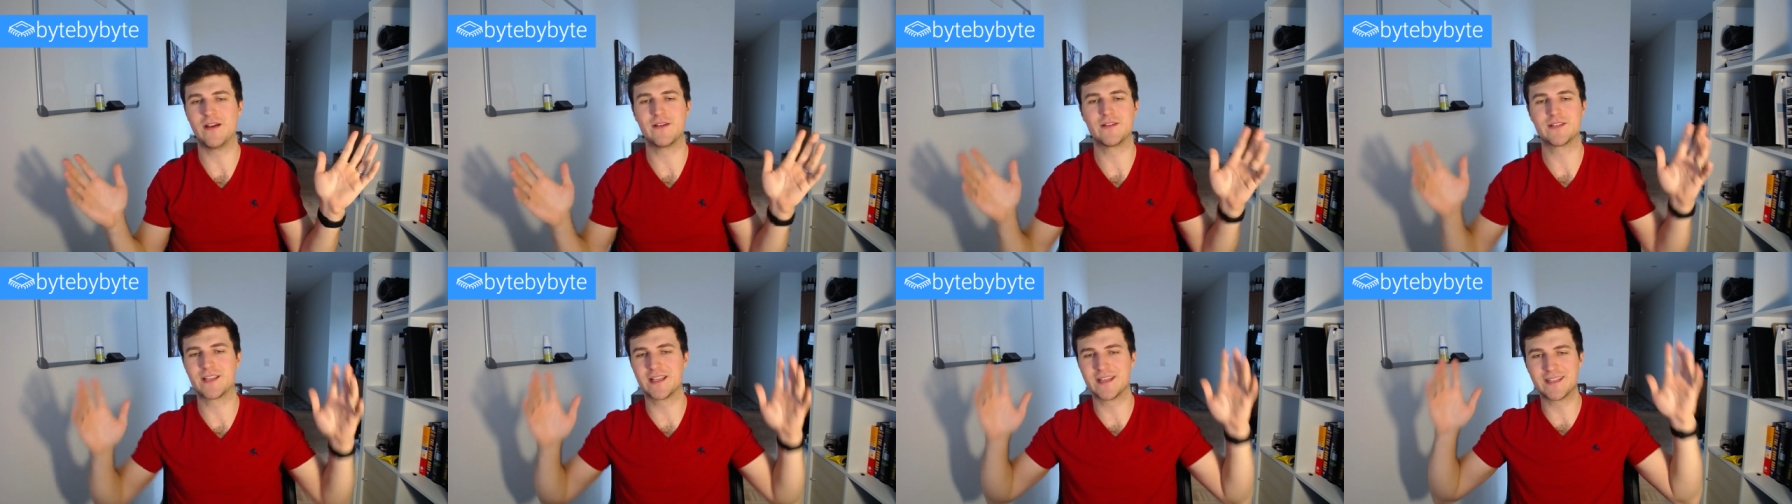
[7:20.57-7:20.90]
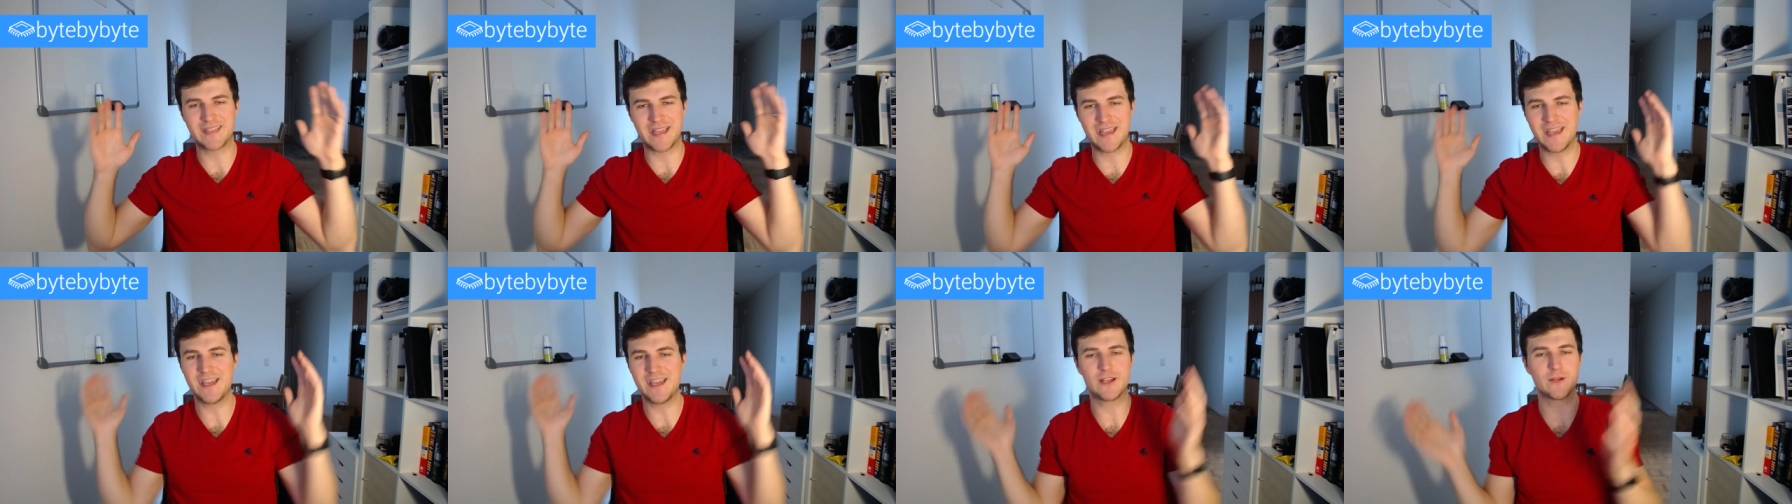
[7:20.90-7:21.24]
I was going
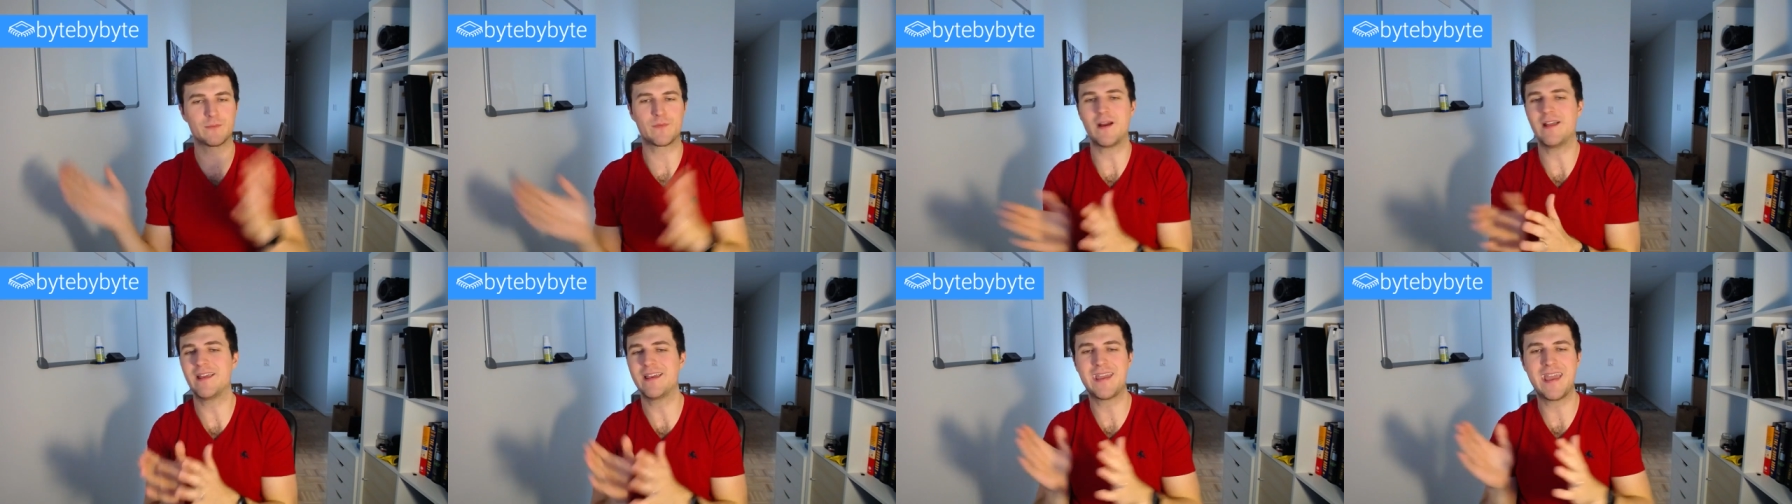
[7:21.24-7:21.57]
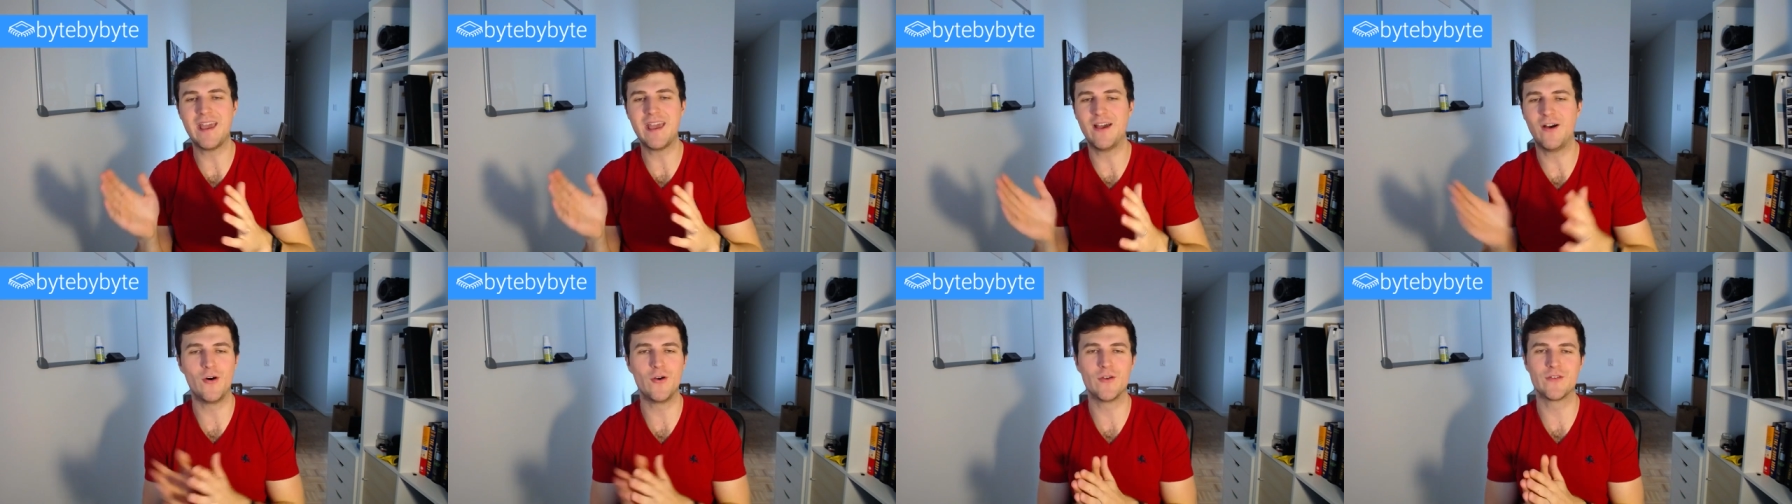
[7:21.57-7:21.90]
to say he could probably
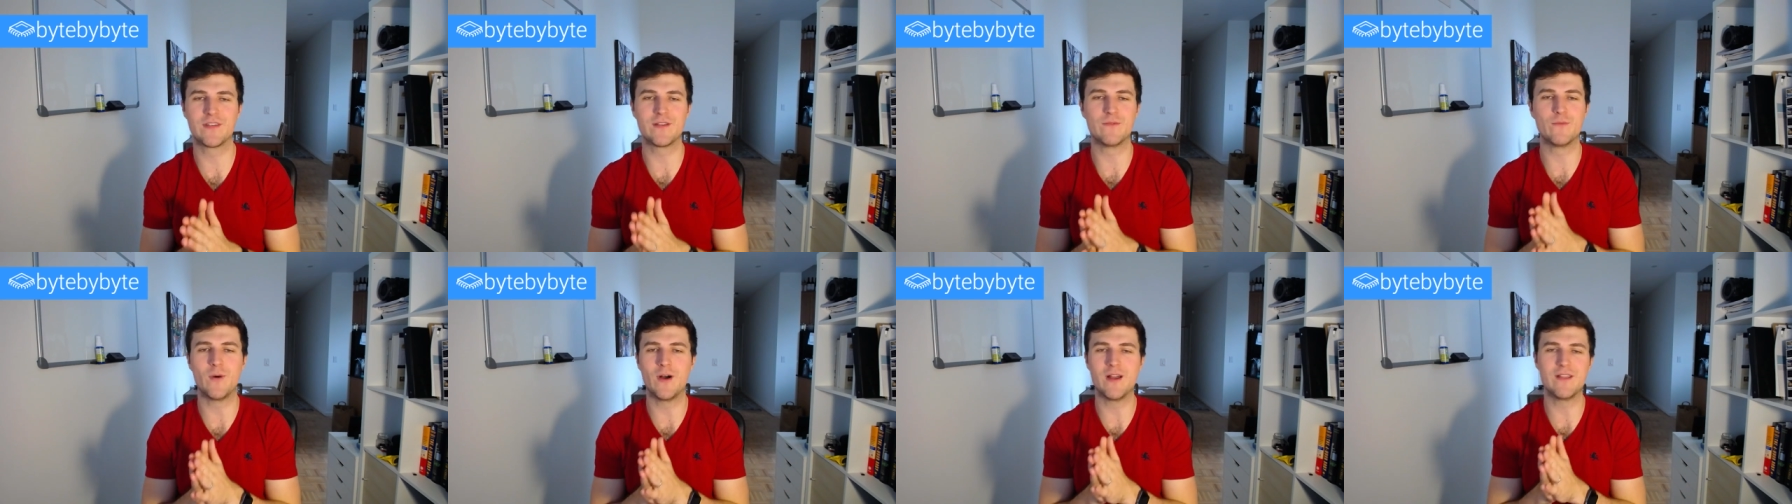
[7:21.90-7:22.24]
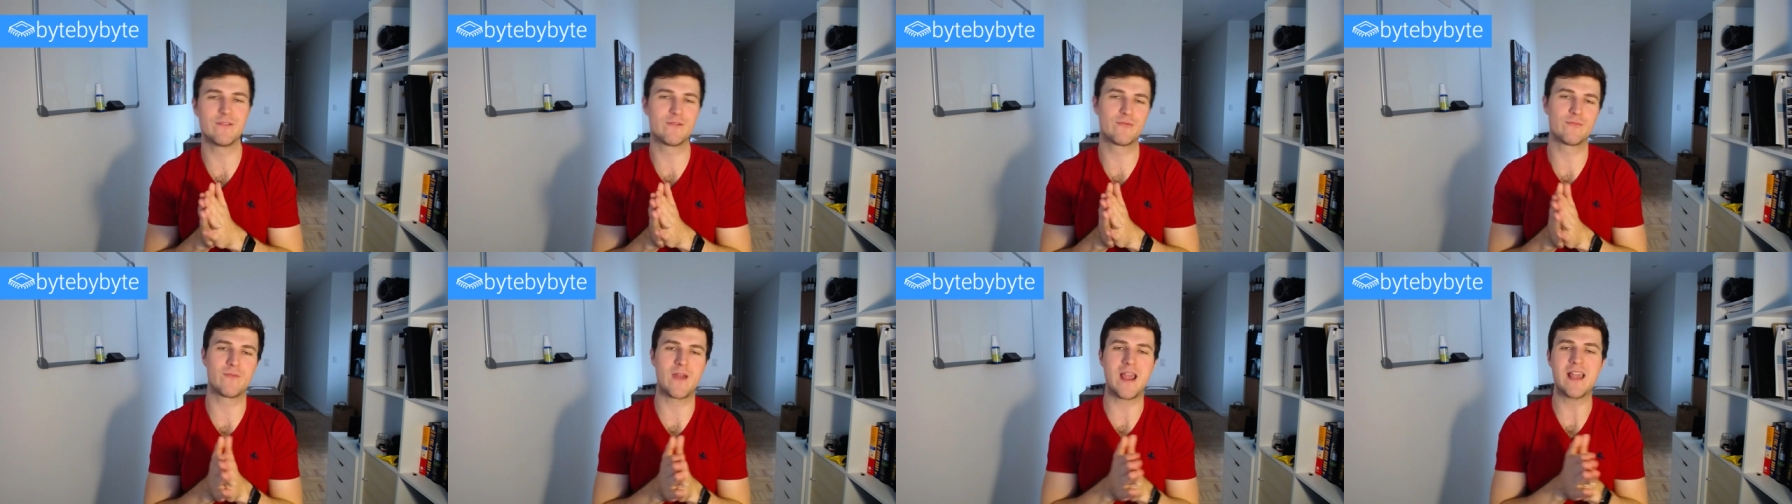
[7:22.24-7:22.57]
hit holes in
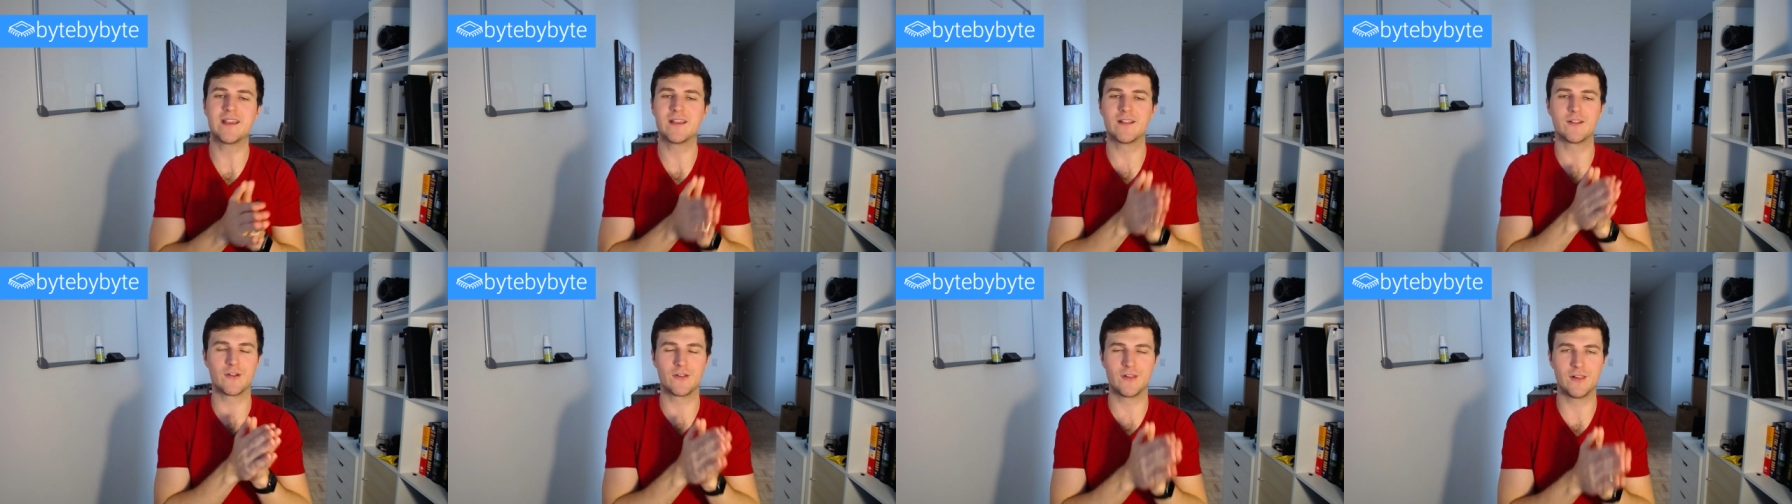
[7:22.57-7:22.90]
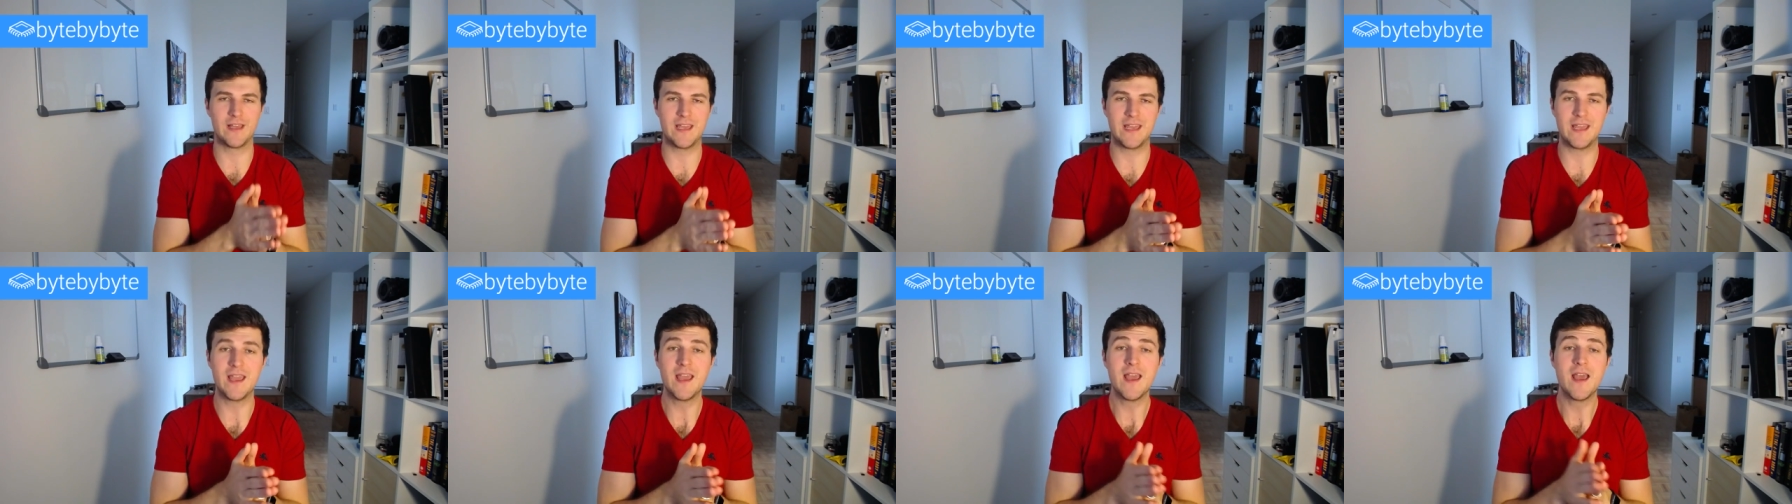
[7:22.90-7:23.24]
ones
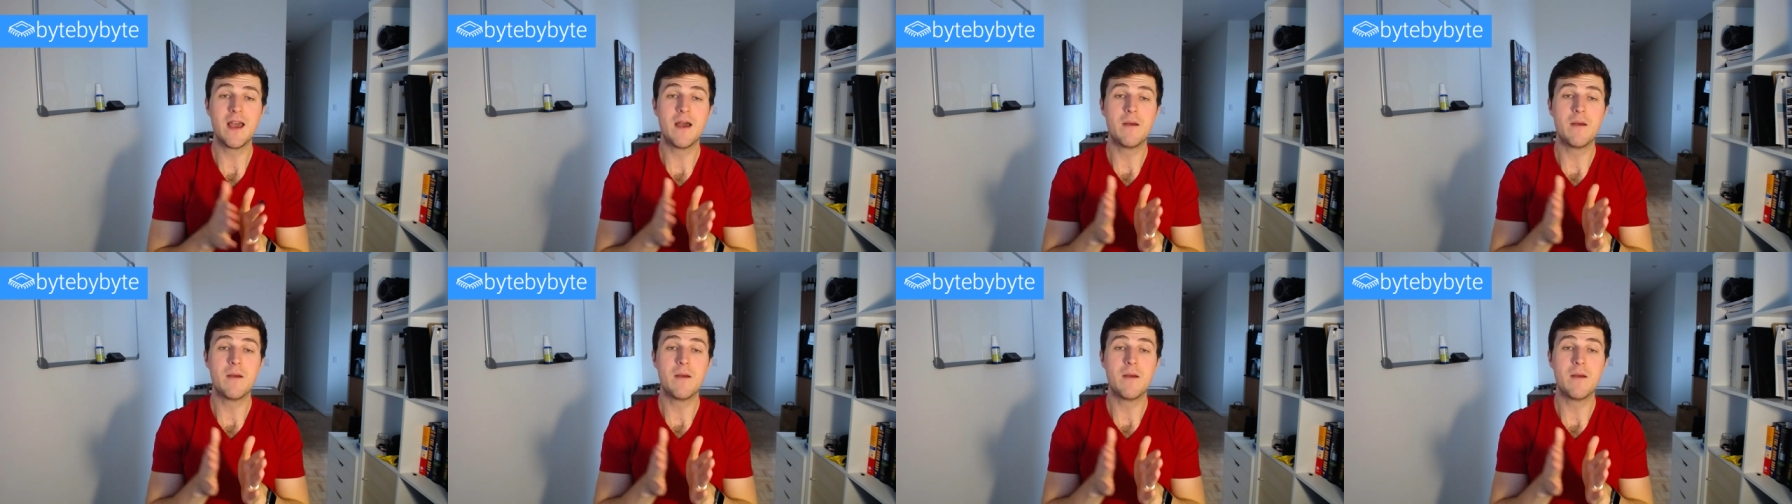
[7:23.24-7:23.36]
regularly,